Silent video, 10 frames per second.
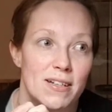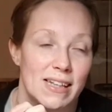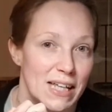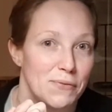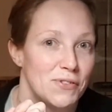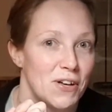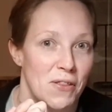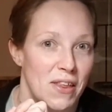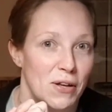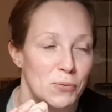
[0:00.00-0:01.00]
leaves
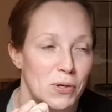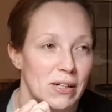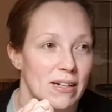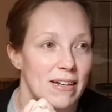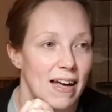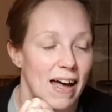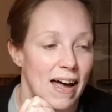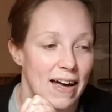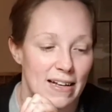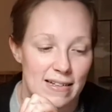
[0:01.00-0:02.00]
on that one.
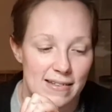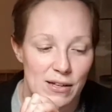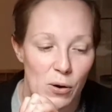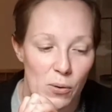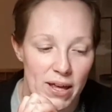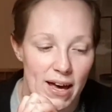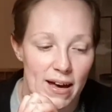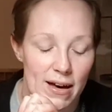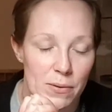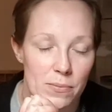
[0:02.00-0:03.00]
So
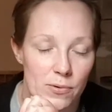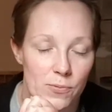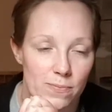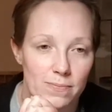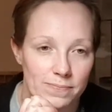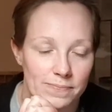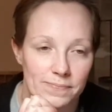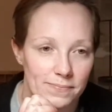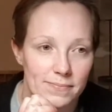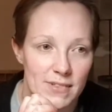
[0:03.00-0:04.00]
yeah,
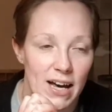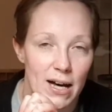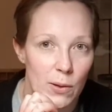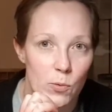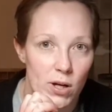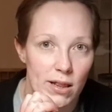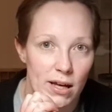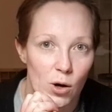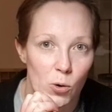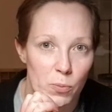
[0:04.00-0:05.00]
I'm
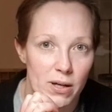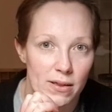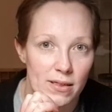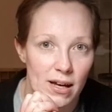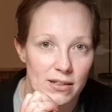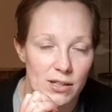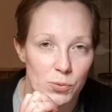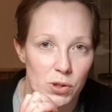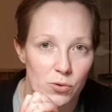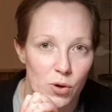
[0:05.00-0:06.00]
really hoping that it
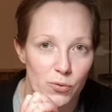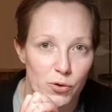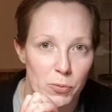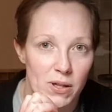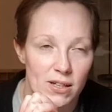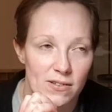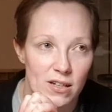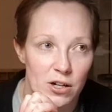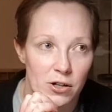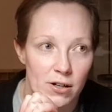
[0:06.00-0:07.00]
will grow for me this
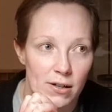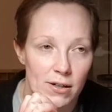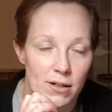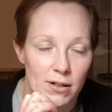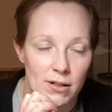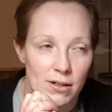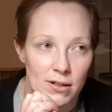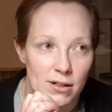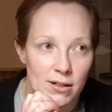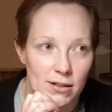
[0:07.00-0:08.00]
year.
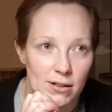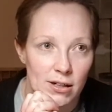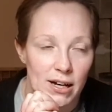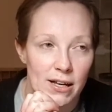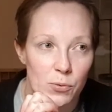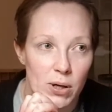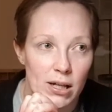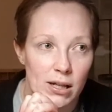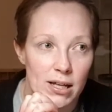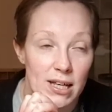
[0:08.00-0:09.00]
I
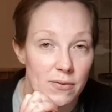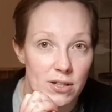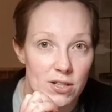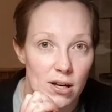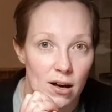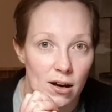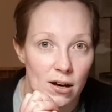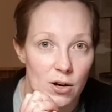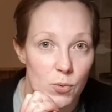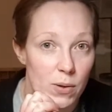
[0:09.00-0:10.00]
will give it
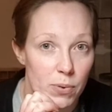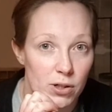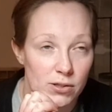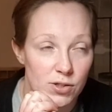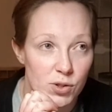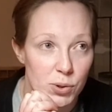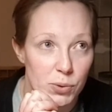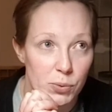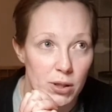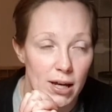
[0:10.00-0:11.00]
a repot
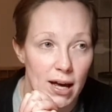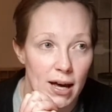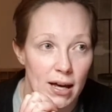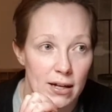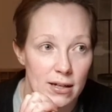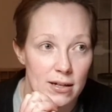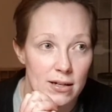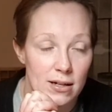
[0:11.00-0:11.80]
soon, and